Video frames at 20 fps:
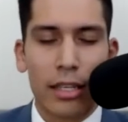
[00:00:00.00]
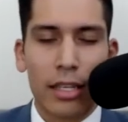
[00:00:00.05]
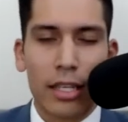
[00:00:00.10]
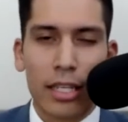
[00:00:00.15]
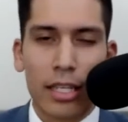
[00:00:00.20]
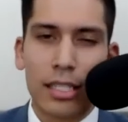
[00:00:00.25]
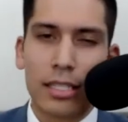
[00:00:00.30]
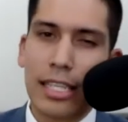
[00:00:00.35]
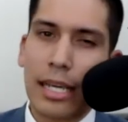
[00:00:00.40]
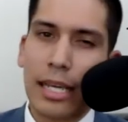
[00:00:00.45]

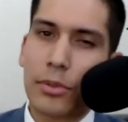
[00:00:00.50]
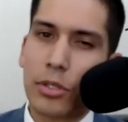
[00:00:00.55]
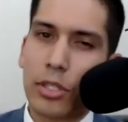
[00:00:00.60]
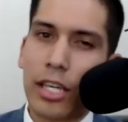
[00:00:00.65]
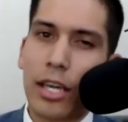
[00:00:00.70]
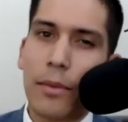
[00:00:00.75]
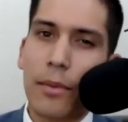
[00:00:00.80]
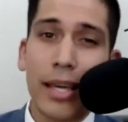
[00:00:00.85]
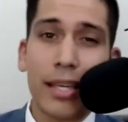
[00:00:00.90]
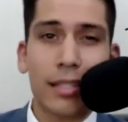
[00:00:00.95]
Conceptually,
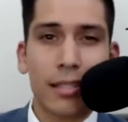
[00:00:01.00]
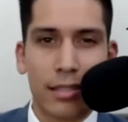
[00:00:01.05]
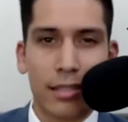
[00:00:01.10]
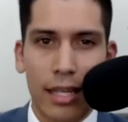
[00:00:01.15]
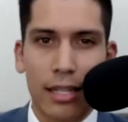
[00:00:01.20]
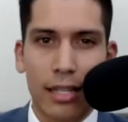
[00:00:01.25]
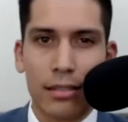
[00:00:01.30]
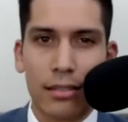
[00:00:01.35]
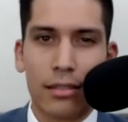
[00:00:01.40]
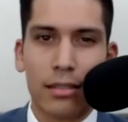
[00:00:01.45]
it makes
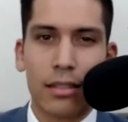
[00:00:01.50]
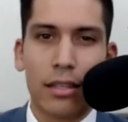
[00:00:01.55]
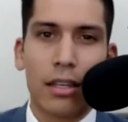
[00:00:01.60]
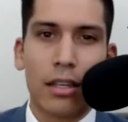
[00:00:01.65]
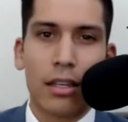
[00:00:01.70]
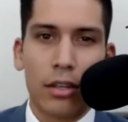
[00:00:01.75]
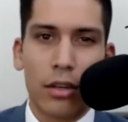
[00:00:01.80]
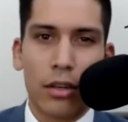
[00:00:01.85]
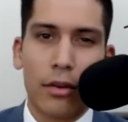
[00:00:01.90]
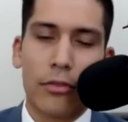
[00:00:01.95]
sense.
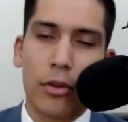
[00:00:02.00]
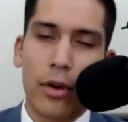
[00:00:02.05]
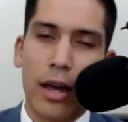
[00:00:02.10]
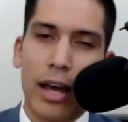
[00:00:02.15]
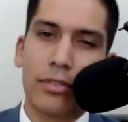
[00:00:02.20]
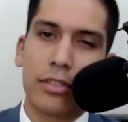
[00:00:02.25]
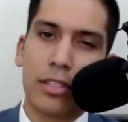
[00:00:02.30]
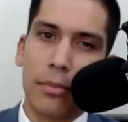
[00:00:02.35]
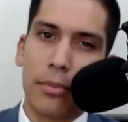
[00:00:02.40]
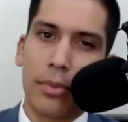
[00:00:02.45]
If you
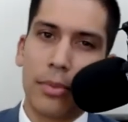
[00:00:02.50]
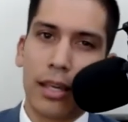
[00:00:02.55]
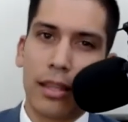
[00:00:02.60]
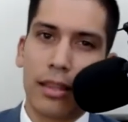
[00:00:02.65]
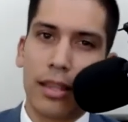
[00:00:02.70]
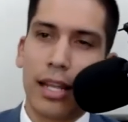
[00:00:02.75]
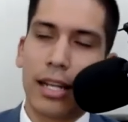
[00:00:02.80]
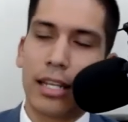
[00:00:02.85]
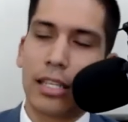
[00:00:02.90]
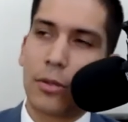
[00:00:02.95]
have something
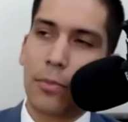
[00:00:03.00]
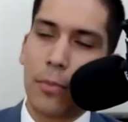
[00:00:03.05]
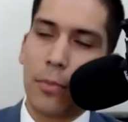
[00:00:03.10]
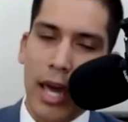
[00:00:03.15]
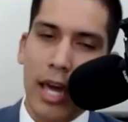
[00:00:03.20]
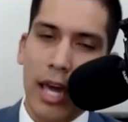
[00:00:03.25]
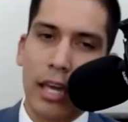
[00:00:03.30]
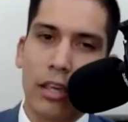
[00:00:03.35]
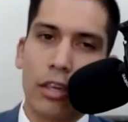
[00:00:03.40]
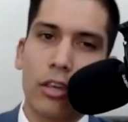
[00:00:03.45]
that is
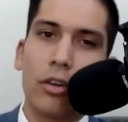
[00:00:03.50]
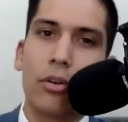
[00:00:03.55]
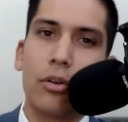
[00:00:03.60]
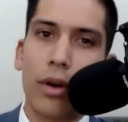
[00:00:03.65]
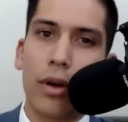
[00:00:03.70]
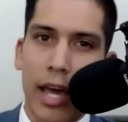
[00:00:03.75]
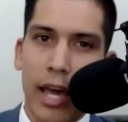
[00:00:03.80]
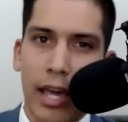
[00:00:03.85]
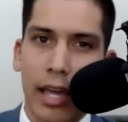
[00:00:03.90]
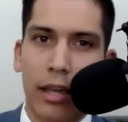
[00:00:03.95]
paying you
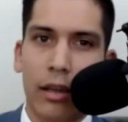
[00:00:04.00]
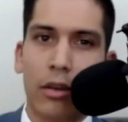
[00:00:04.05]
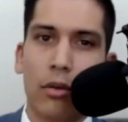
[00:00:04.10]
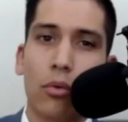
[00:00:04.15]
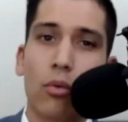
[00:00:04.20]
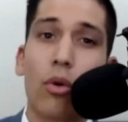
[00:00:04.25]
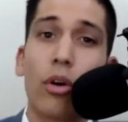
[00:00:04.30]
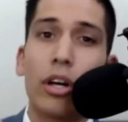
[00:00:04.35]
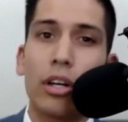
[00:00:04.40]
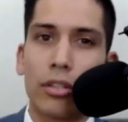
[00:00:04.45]
a
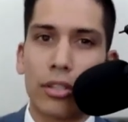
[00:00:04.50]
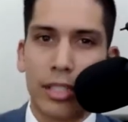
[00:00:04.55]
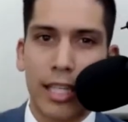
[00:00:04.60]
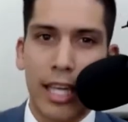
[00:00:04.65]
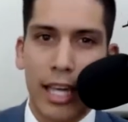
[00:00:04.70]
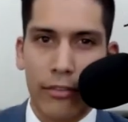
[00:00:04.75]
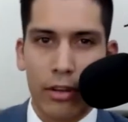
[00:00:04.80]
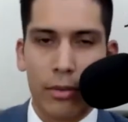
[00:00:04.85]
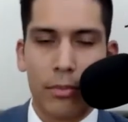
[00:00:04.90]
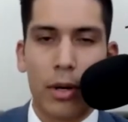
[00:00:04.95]
royalty
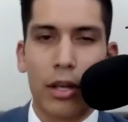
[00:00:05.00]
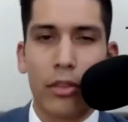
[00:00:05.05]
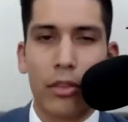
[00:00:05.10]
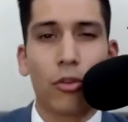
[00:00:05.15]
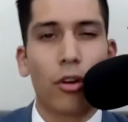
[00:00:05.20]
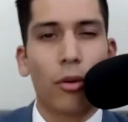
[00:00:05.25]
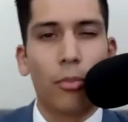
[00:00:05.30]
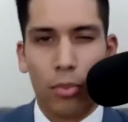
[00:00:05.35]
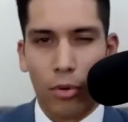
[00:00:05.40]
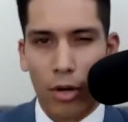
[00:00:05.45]
every month
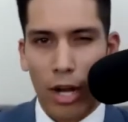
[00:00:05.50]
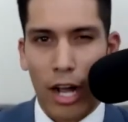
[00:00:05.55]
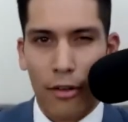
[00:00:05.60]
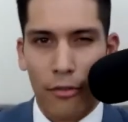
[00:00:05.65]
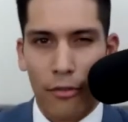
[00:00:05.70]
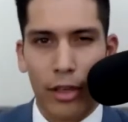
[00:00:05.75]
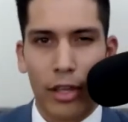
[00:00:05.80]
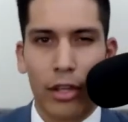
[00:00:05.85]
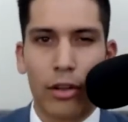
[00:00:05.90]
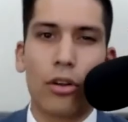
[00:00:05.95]
or a
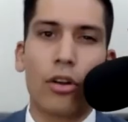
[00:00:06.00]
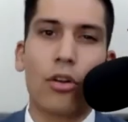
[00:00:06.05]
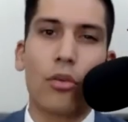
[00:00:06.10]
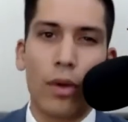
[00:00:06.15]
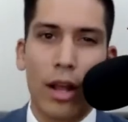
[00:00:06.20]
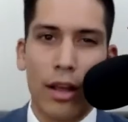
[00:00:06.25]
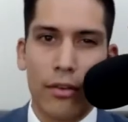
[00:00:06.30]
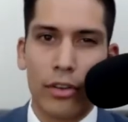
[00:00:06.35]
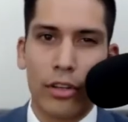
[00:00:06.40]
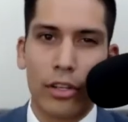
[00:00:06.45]
profit or a
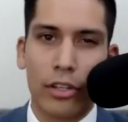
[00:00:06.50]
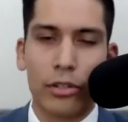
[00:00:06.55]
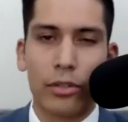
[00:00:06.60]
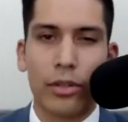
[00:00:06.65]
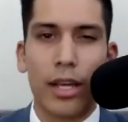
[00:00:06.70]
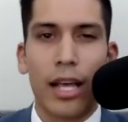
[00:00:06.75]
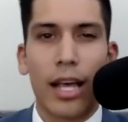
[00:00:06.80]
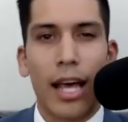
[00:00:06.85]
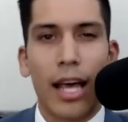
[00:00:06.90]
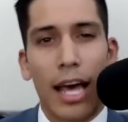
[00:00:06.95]
revenue
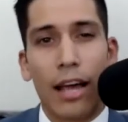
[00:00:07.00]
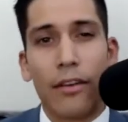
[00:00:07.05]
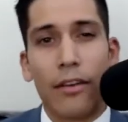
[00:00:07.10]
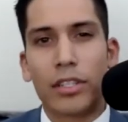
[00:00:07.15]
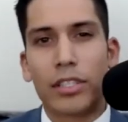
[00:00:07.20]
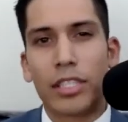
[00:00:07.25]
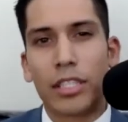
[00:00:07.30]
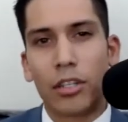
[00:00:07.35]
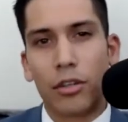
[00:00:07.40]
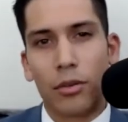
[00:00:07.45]
every
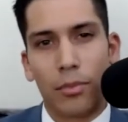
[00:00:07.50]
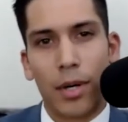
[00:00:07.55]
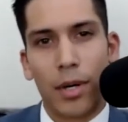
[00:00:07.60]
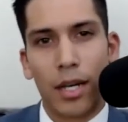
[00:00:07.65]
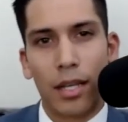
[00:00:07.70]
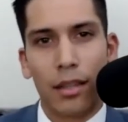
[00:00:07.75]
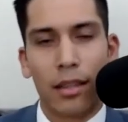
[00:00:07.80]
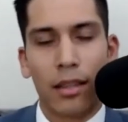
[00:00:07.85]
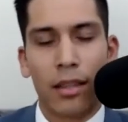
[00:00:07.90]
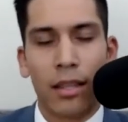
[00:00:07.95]
single
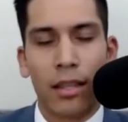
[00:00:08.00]
month,